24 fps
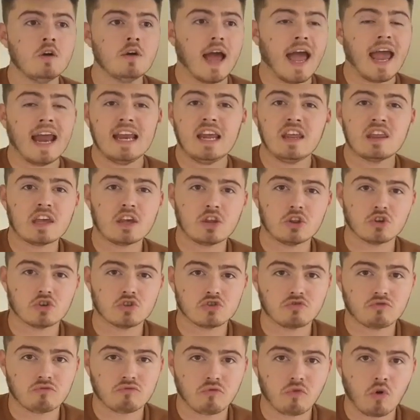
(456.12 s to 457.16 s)
anything
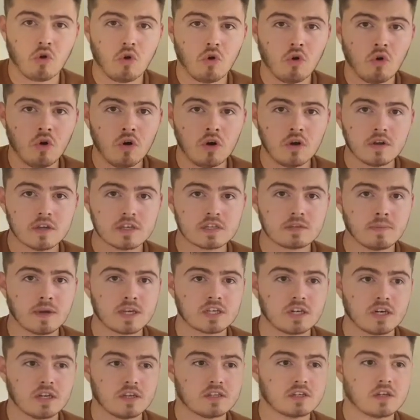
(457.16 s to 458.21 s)
that's raw,
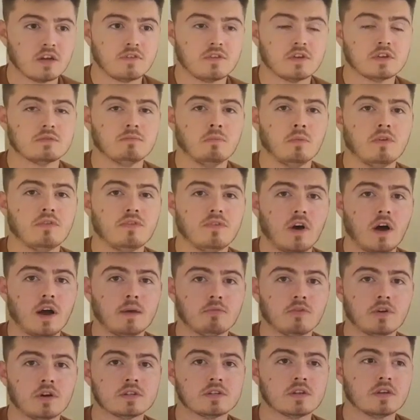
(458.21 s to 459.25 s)
especially stuff that's more
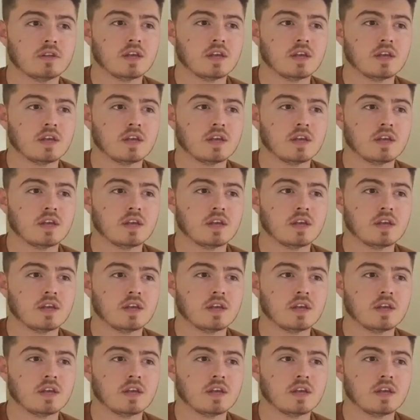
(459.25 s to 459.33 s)
fibrous.